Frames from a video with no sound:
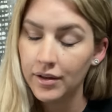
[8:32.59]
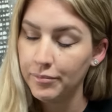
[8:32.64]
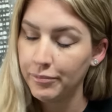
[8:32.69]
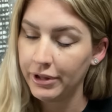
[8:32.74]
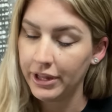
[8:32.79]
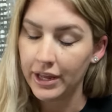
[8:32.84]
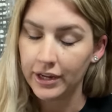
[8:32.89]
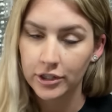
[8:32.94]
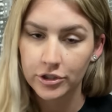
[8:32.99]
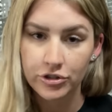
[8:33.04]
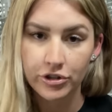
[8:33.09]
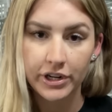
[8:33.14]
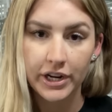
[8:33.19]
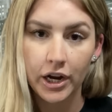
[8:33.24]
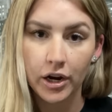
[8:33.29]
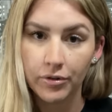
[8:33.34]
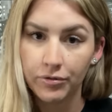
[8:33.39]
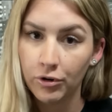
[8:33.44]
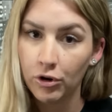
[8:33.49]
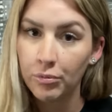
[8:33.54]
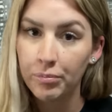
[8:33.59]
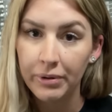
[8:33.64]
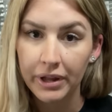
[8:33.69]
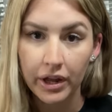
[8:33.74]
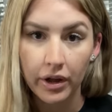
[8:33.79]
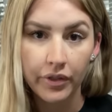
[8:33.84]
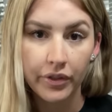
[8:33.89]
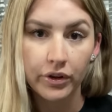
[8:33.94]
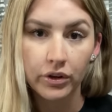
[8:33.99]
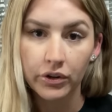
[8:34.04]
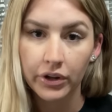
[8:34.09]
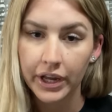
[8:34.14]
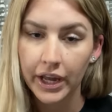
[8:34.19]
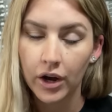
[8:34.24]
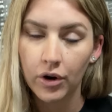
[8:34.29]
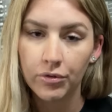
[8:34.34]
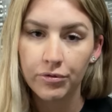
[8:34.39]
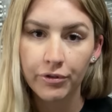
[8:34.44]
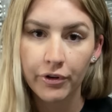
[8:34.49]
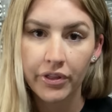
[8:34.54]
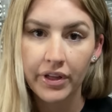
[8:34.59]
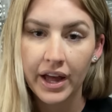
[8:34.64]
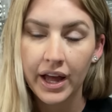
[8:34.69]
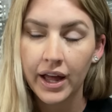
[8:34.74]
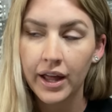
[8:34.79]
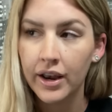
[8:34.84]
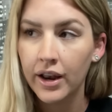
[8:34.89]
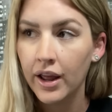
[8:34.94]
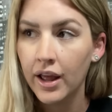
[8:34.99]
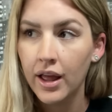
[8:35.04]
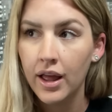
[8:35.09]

be extra careful, be on the lookout for that.